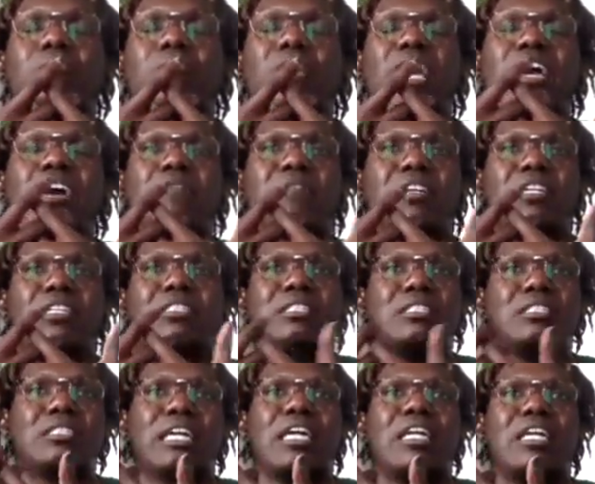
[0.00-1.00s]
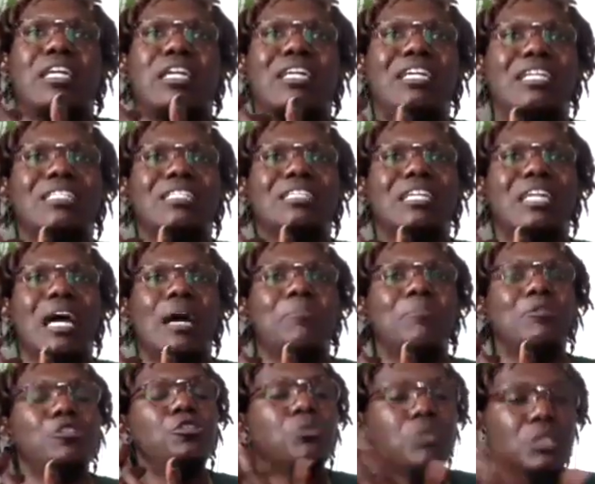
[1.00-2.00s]
evidence to say that it is a lie,
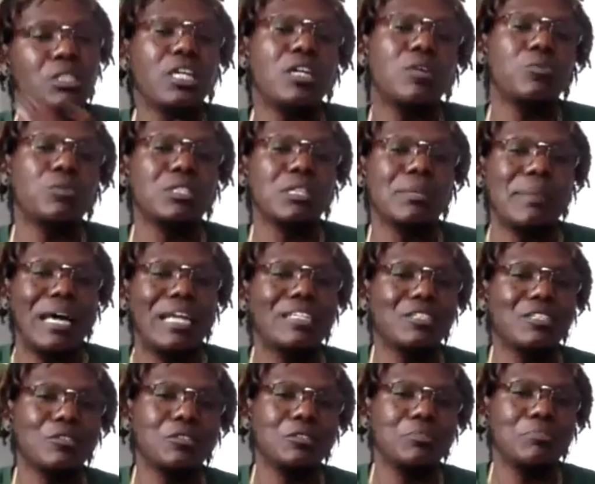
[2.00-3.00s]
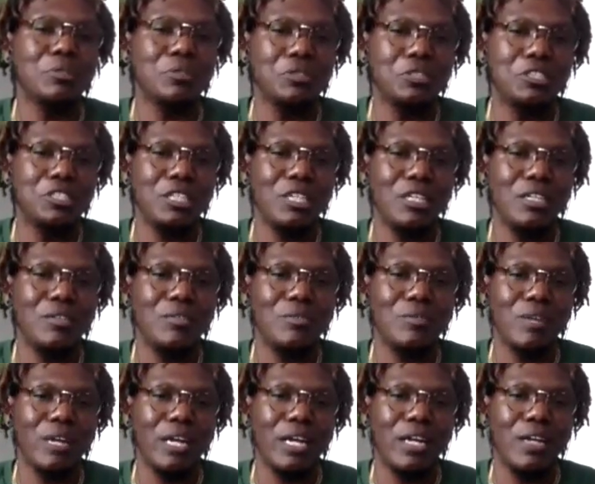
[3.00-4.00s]
but you can tell when somebody's on some bullshit,
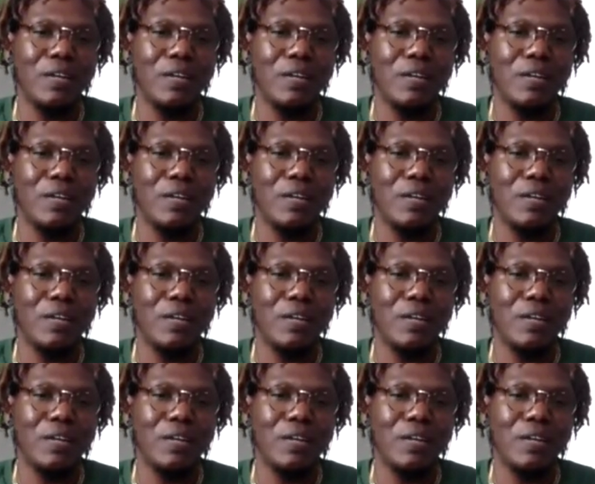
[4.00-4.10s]
right?